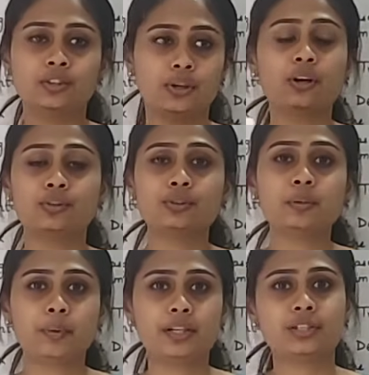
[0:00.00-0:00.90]
or to
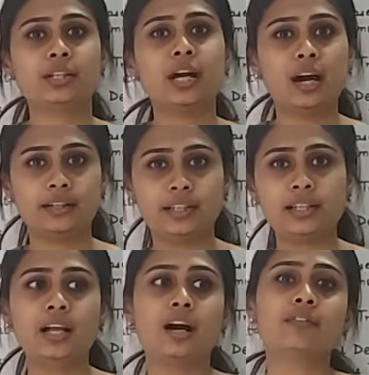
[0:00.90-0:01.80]
the patient
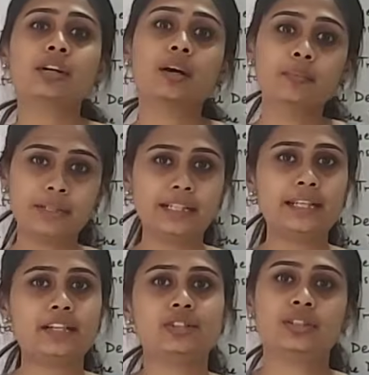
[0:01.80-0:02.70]
until our complete
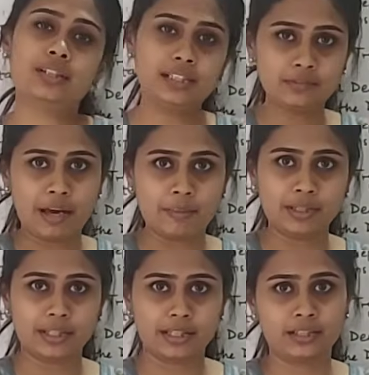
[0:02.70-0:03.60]
denture is
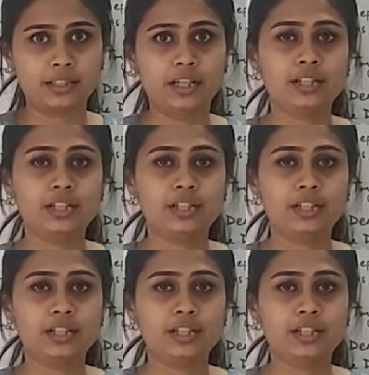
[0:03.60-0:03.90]
fabricated.